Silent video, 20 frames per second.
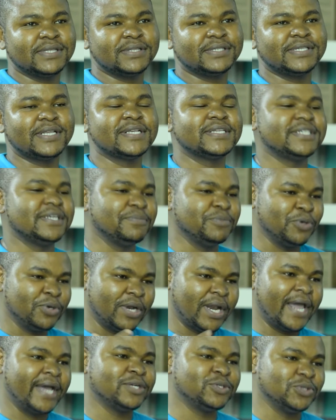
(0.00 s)
system you'd
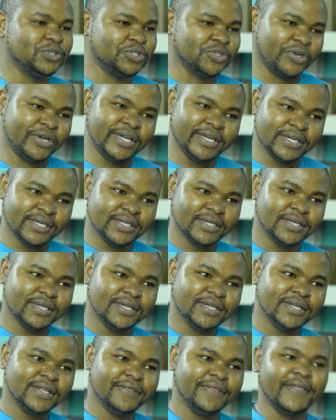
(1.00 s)
like to join,
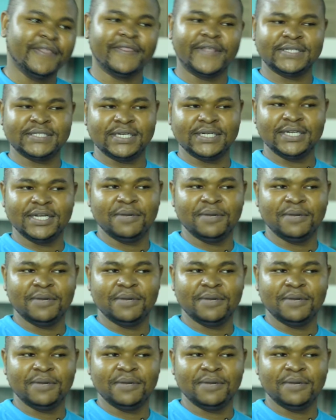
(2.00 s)
mm-hmm. then that's a